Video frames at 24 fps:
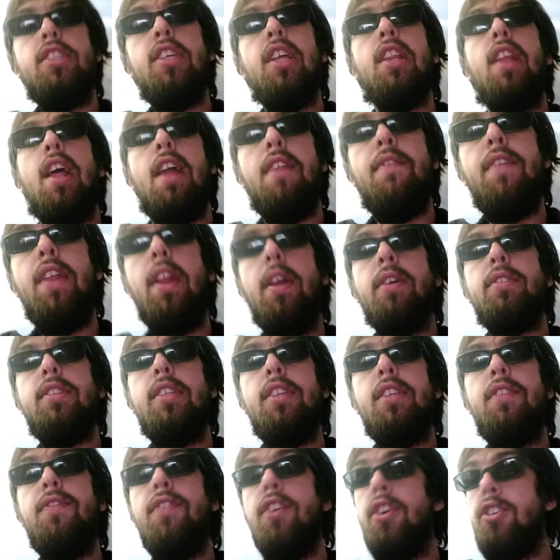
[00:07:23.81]
of these fish, and
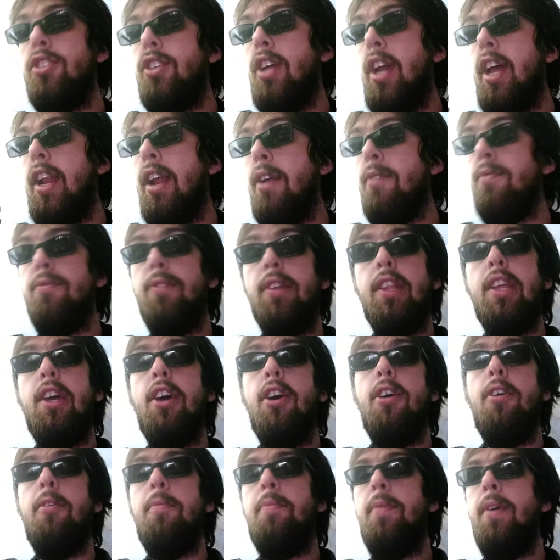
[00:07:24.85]
I really hope
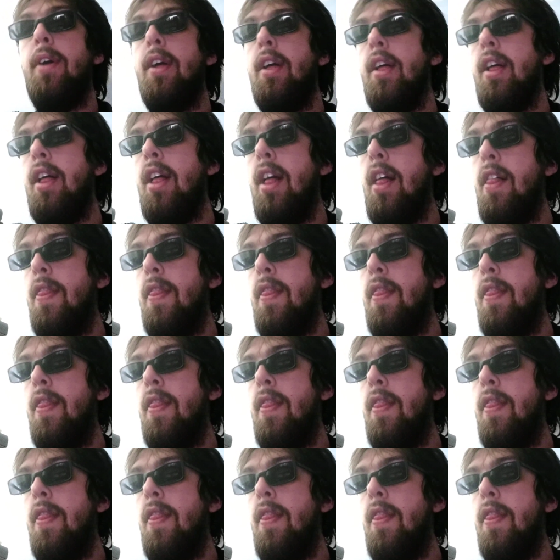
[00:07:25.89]
that